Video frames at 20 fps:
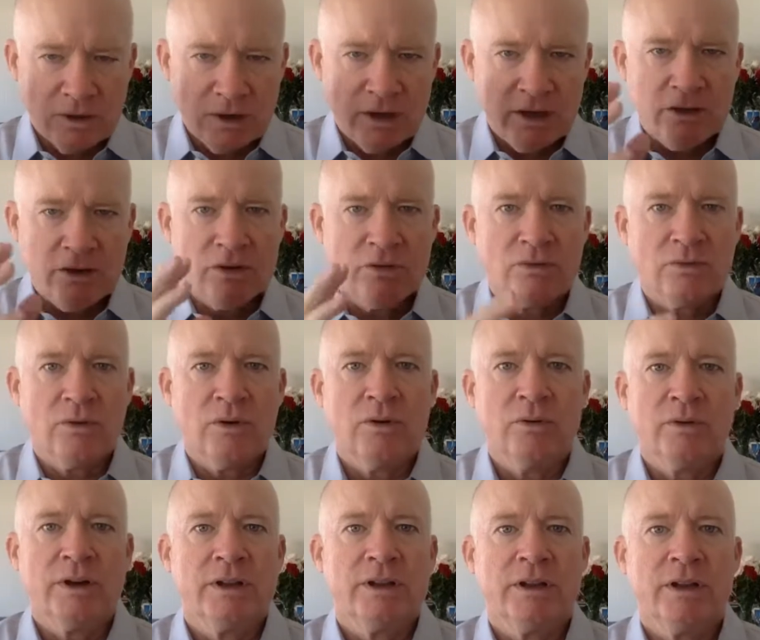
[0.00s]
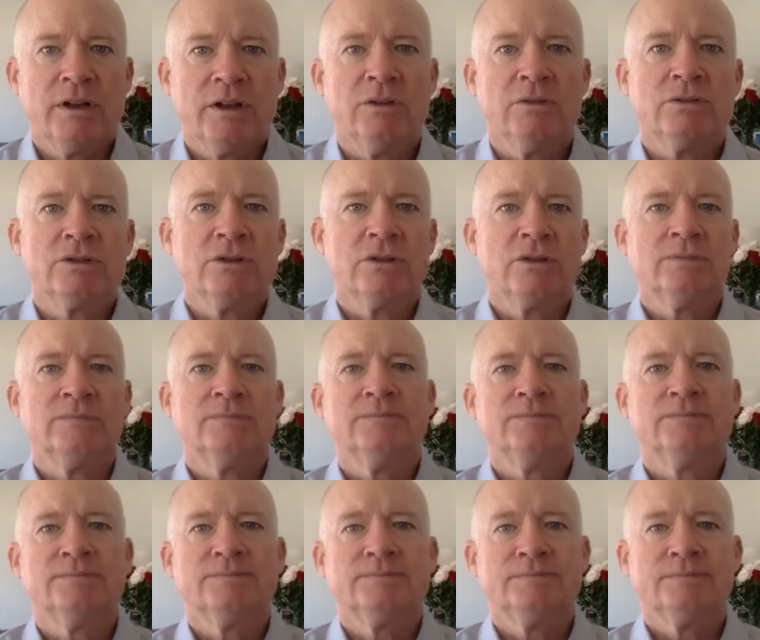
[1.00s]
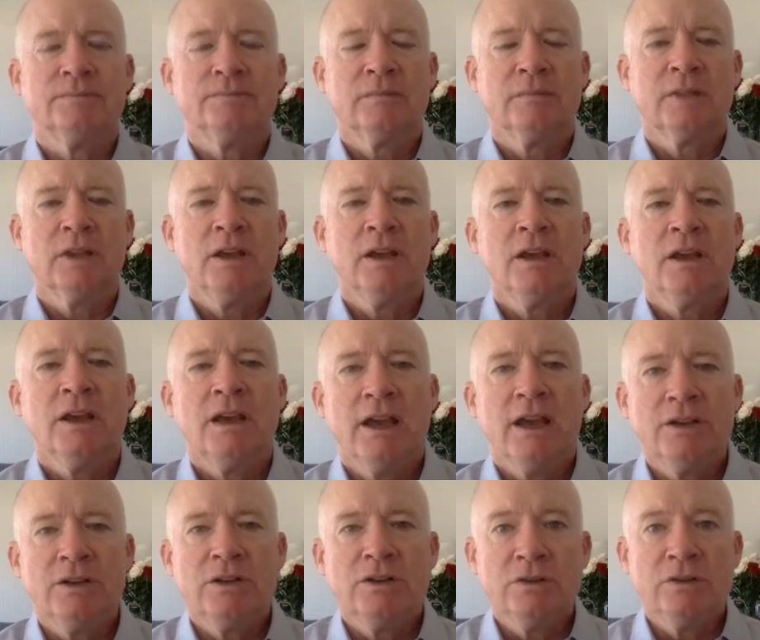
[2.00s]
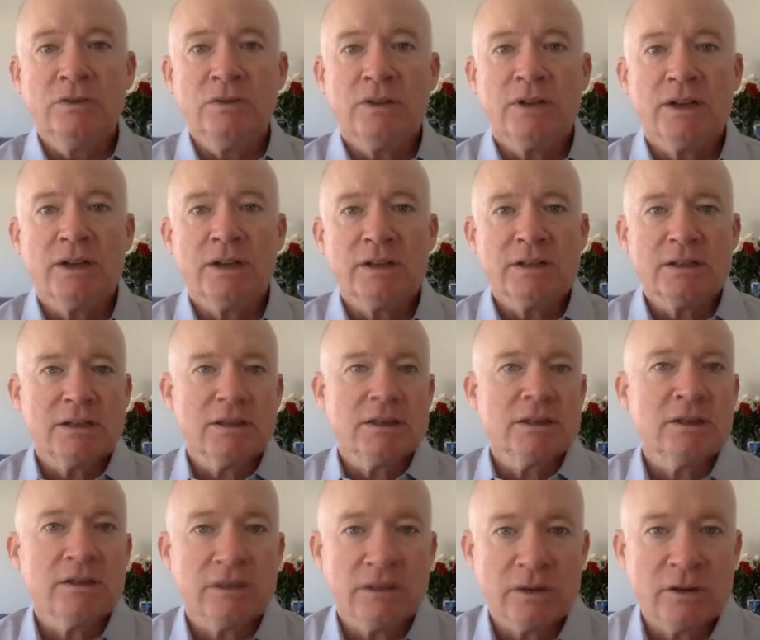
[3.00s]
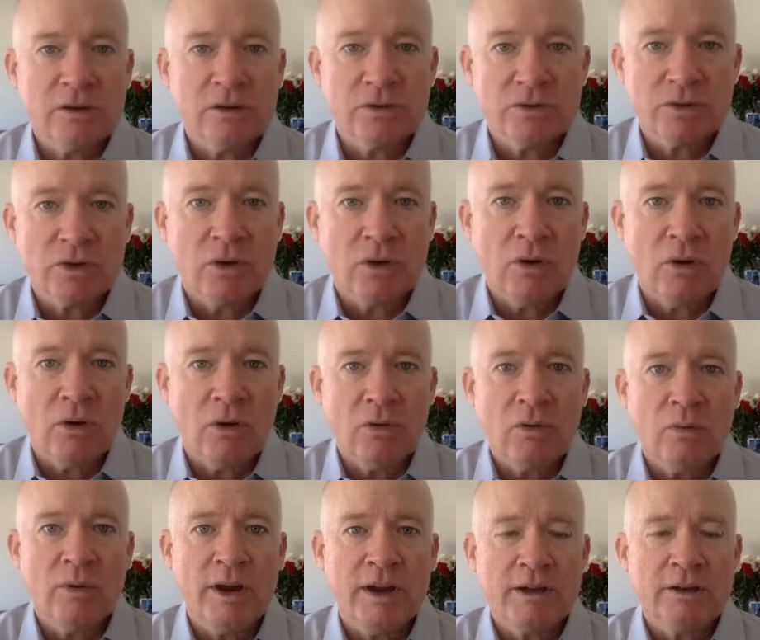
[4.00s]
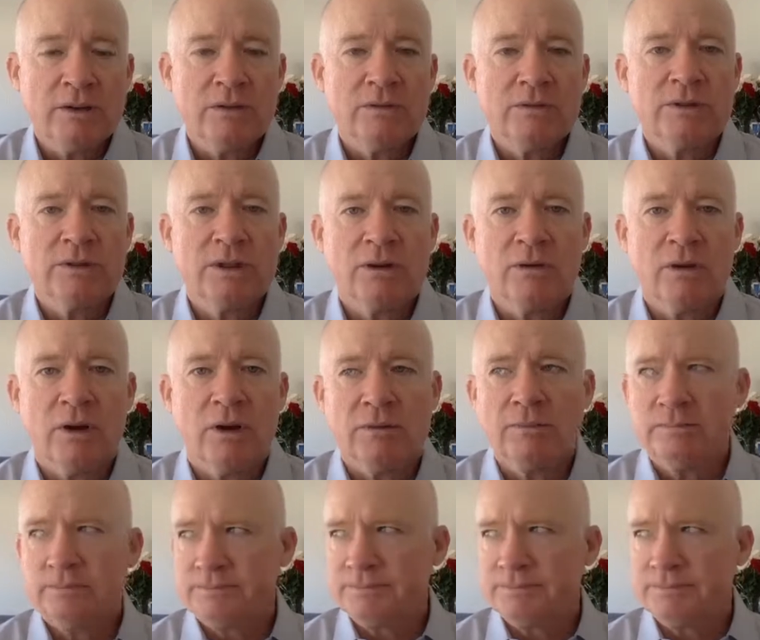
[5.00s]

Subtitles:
and throw it in the ocean. And do this until it goes all the way to a 0.